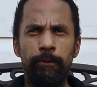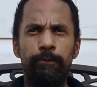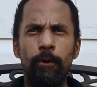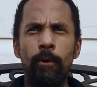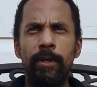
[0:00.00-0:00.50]

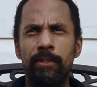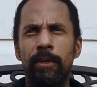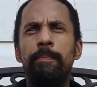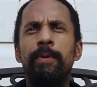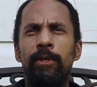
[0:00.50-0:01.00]
focus
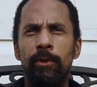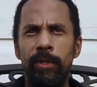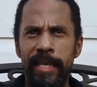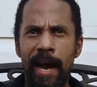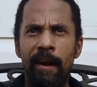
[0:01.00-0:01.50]
on the
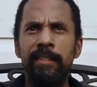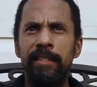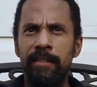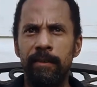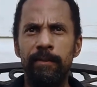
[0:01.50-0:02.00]

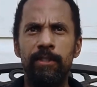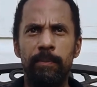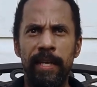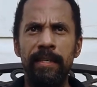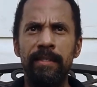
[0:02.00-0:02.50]
peculiarities of the
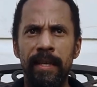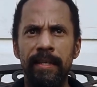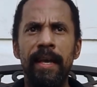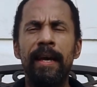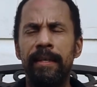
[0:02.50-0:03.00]
space,
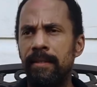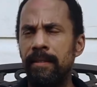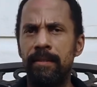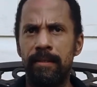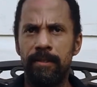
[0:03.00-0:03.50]
then yeah, it
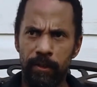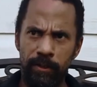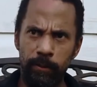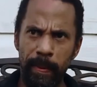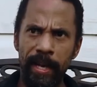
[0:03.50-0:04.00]
is
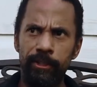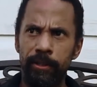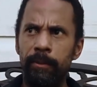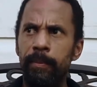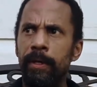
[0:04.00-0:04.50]

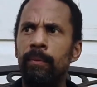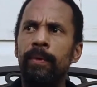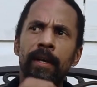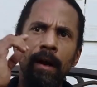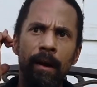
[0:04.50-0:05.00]
special. But
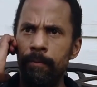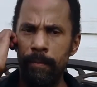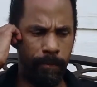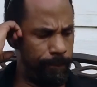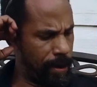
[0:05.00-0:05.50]
we are
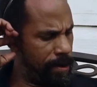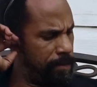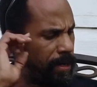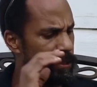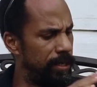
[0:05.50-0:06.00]
very
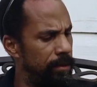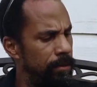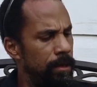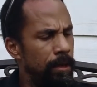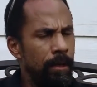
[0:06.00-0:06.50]
much in
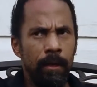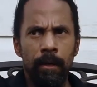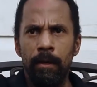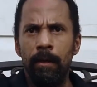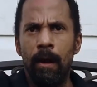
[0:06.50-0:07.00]

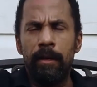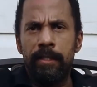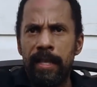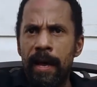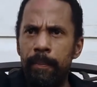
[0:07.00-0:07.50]

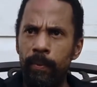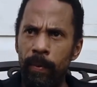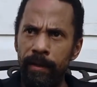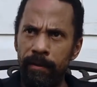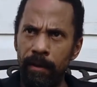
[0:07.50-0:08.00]
lockstep
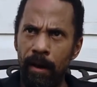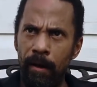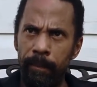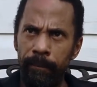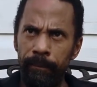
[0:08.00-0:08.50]
with
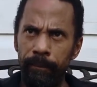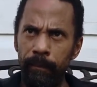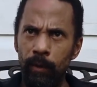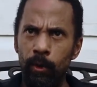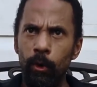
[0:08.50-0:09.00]

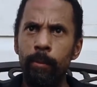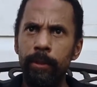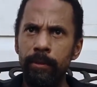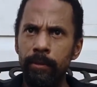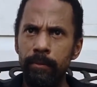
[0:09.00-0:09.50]

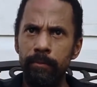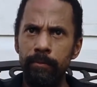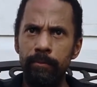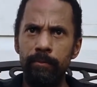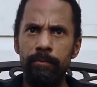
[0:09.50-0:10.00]
global
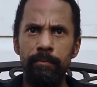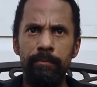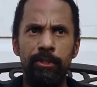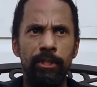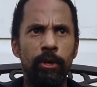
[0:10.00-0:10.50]

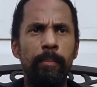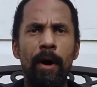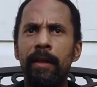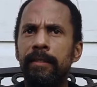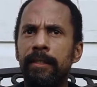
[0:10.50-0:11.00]

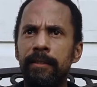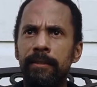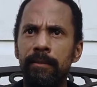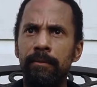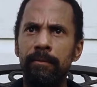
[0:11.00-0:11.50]

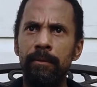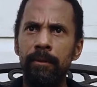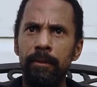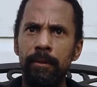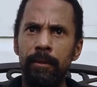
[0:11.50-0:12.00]
geopolitics and
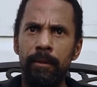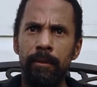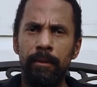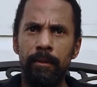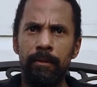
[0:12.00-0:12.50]

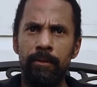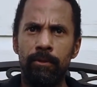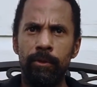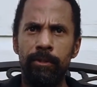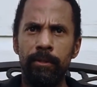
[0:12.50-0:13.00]

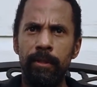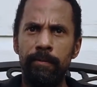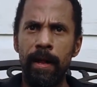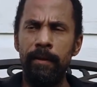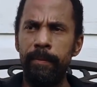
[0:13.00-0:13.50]
social
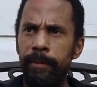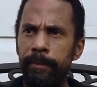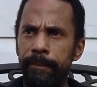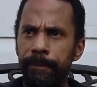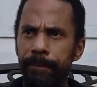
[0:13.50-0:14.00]
development.